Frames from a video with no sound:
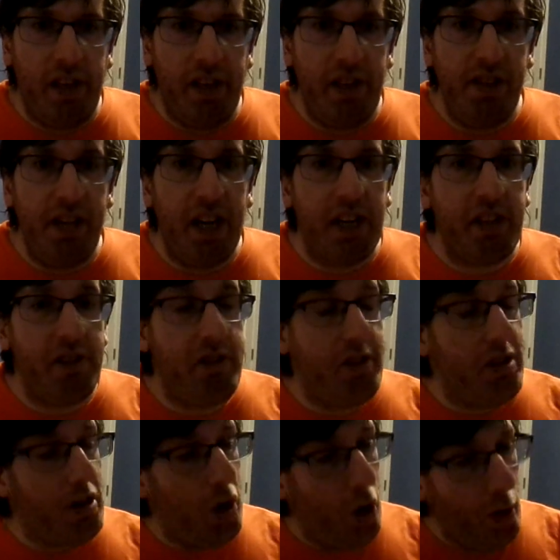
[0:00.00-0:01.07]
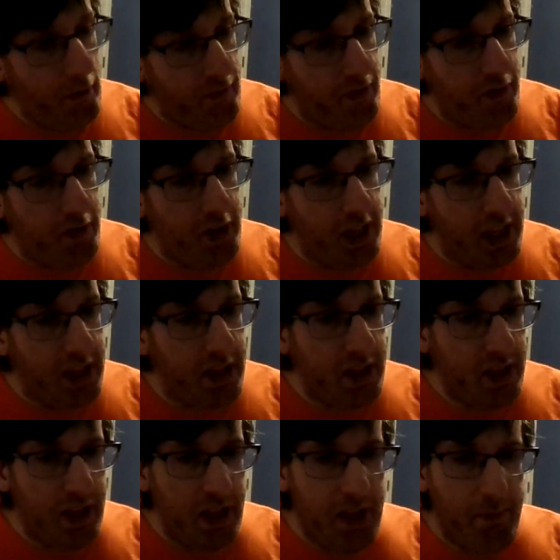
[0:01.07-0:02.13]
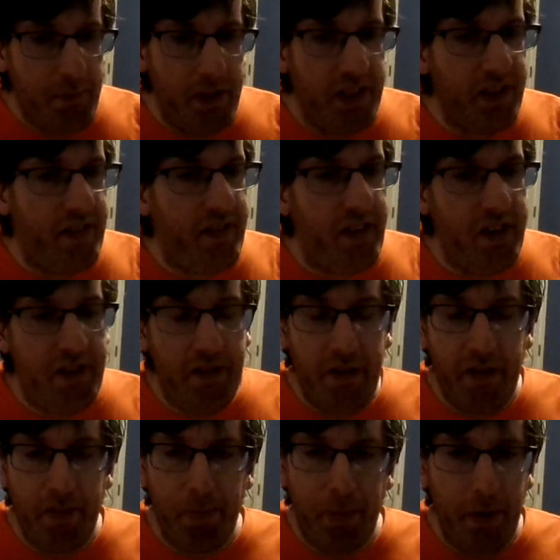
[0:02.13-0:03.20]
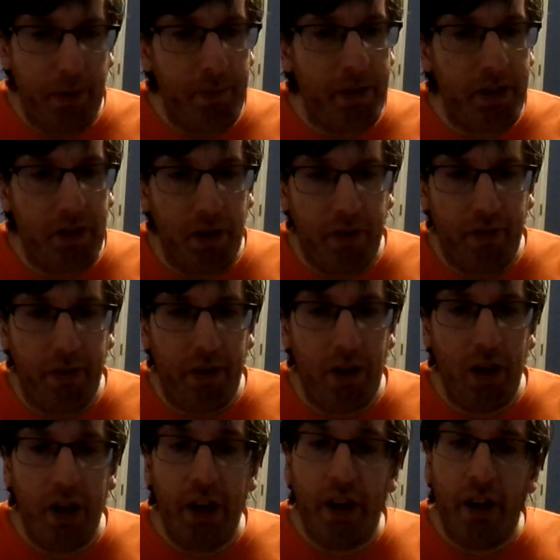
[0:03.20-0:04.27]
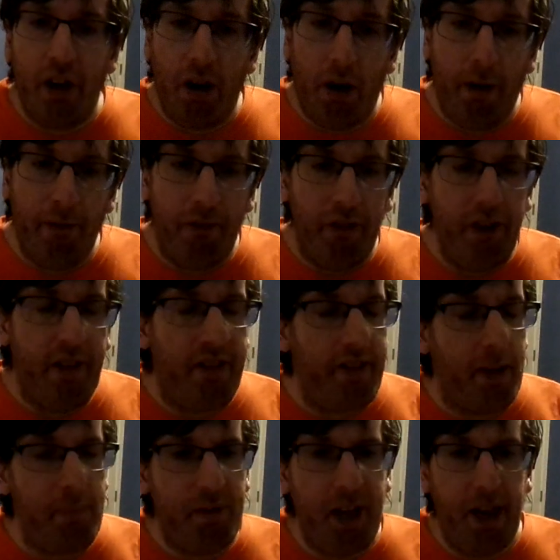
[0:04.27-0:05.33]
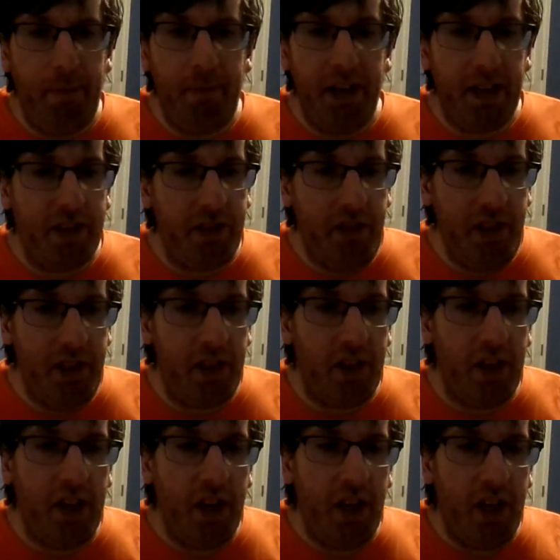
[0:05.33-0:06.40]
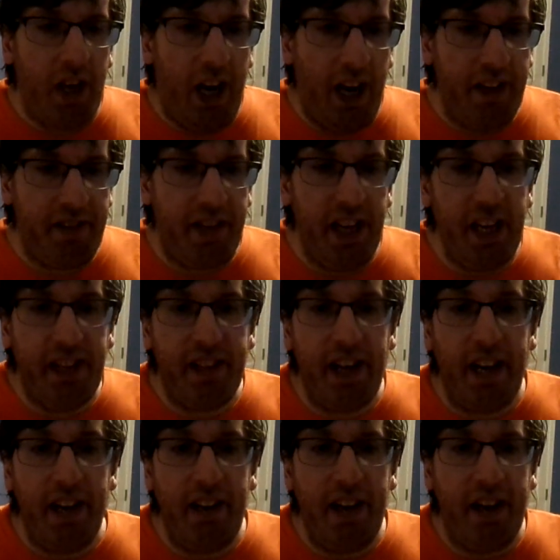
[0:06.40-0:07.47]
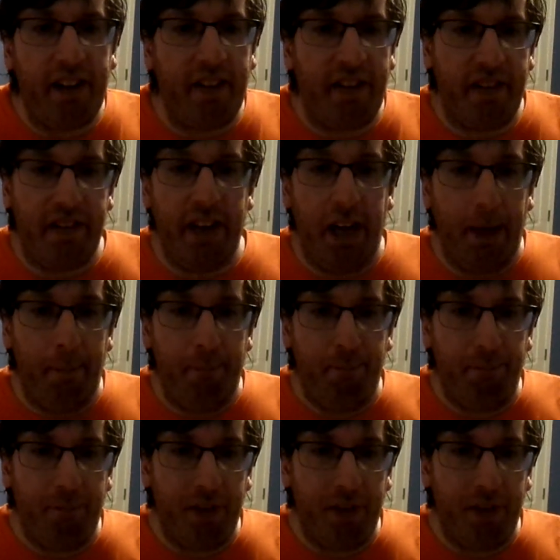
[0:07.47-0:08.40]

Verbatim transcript: next year, hopefully, because this year is pretty much over, hopefully, sometime next year, I take that next step.